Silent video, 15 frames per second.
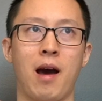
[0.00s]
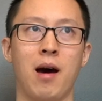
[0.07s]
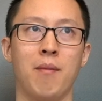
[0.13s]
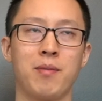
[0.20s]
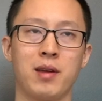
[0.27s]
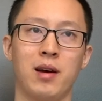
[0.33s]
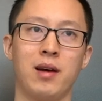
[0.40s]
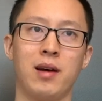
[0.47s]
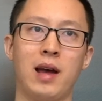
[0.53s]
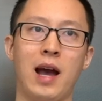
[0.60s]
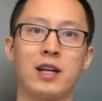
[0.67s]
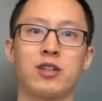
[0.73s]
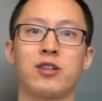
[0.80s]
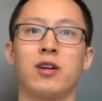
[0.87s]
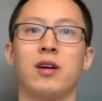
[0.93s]
the
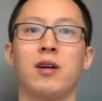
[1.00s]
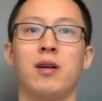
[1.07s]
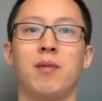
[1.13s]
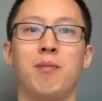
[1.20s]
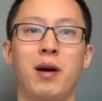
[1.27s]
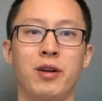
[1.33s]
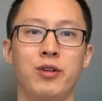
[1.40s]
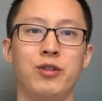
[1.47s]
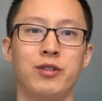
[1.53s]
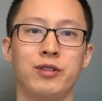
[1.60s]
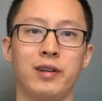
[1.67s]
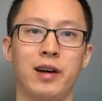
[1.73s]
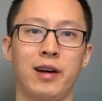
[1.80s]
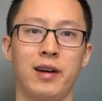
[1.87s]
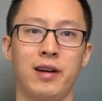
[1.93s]
extra
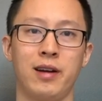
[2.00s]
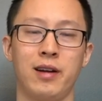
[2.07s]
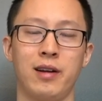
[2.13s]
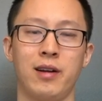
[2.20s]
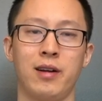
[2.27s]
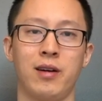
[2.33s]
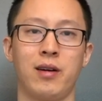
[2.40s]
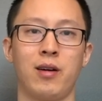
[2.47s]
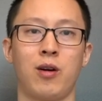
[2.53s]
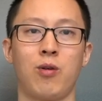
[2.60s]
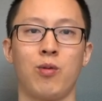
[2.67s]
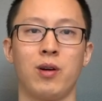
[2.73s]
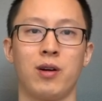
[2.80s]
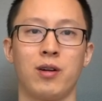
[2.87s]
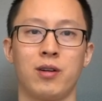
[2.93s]
myonuclei
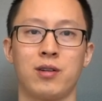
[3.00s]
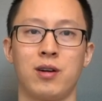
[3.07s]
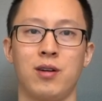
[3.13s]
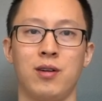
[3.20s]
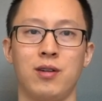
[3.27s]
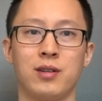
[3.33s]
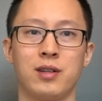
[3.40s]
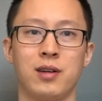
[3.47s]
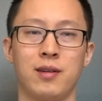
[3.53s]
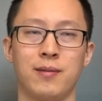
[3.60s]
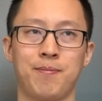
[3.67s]
are what are called,